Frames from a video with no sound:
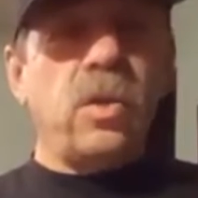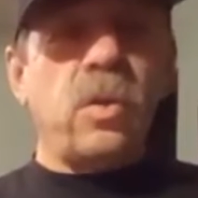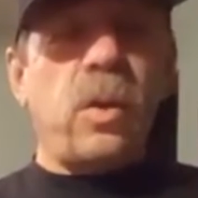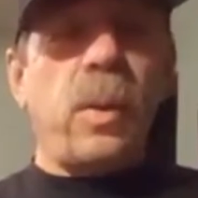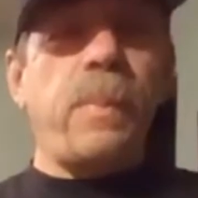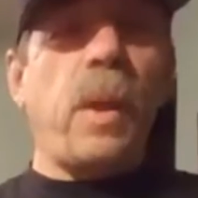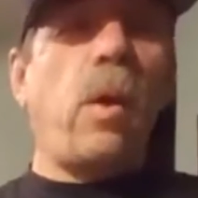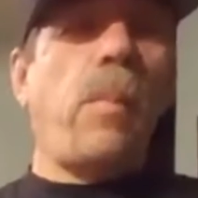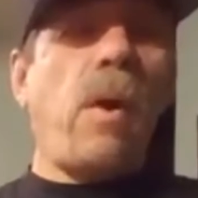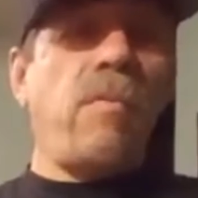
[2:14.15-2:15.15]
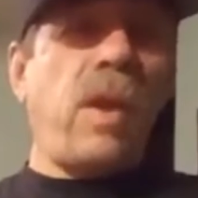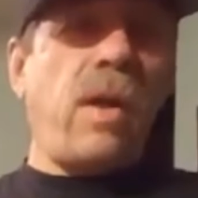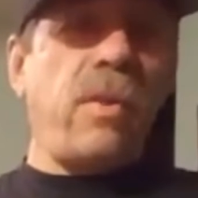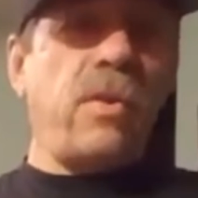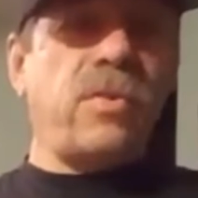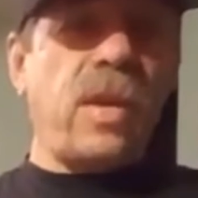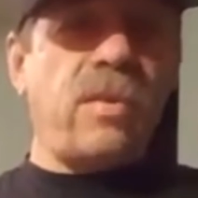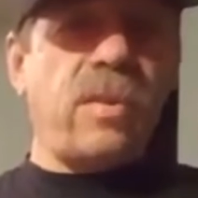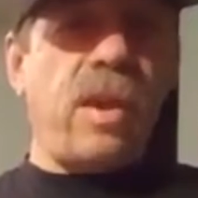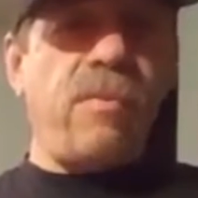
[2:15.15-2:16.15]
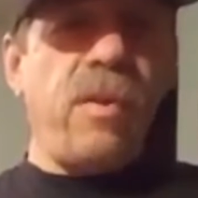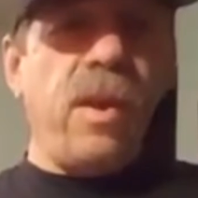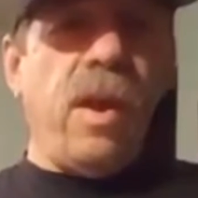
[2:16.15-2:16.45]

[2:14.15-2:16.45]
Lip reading: So anyway, I hope all of you out there stay safe.